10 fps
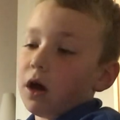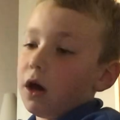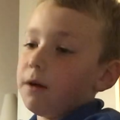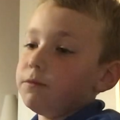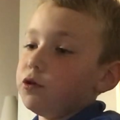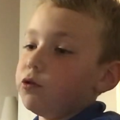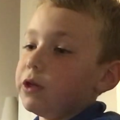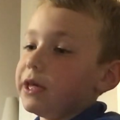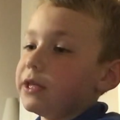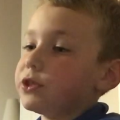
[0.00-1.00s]
you
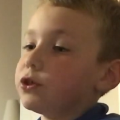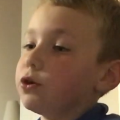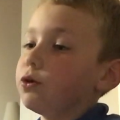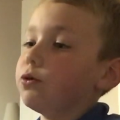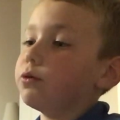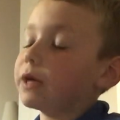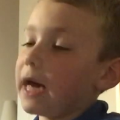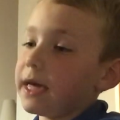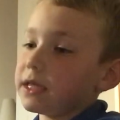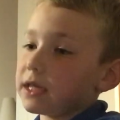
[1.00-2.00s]
need to
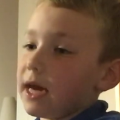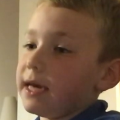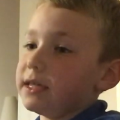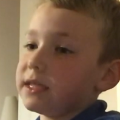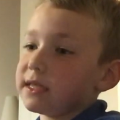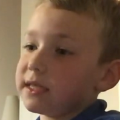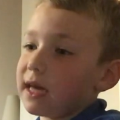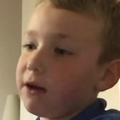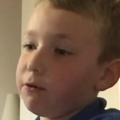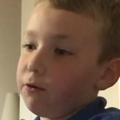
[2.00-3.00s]
get a
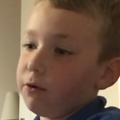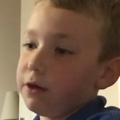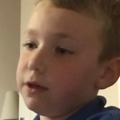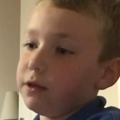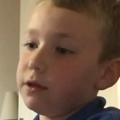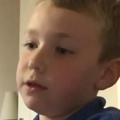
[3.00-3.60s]
sterile.